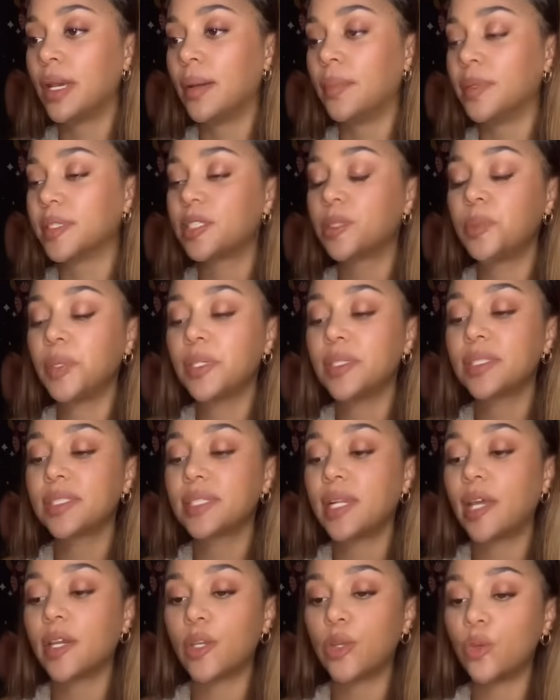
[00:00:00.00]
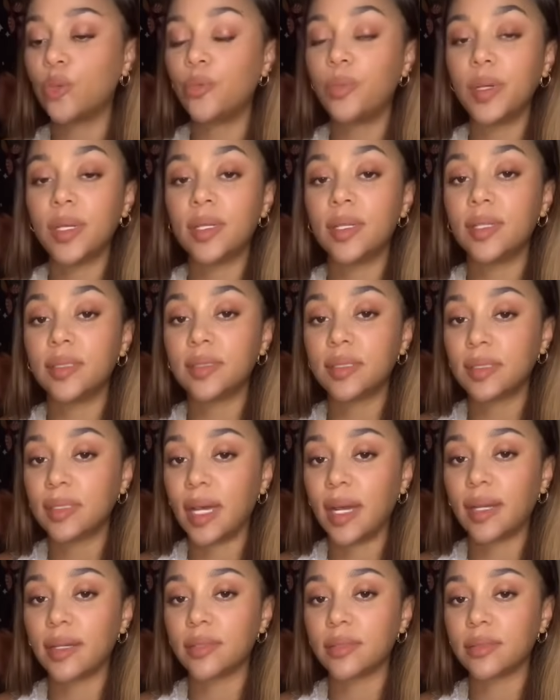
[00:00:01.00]
But Spirit is like, you've been in
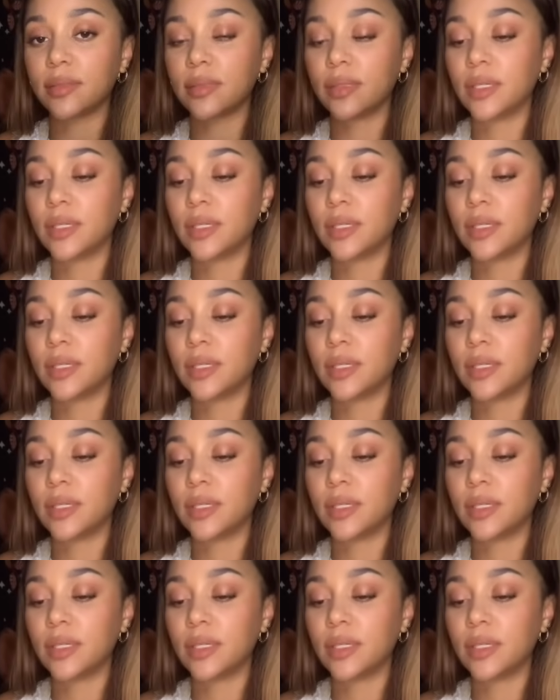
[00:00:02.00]
denial.